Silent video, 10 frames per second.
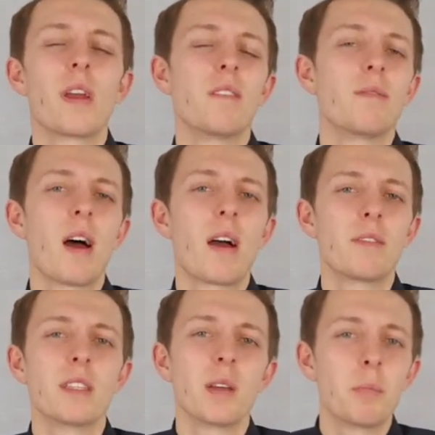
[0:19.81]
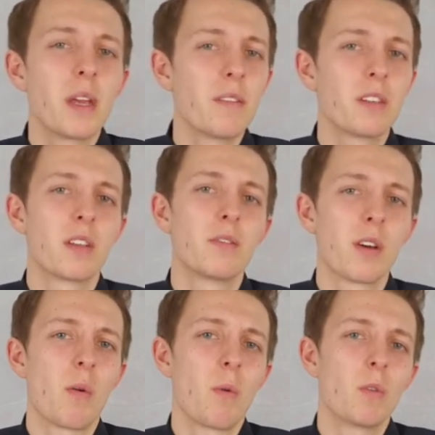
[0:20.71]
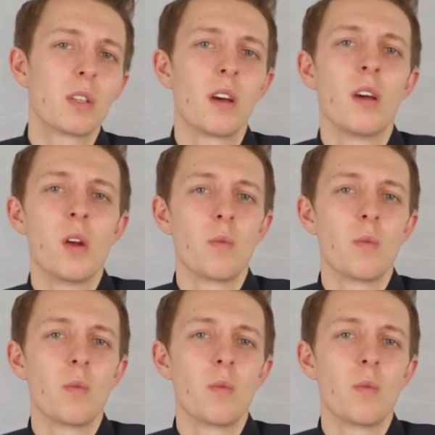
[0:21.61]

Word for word: way of having the appearance of saltwater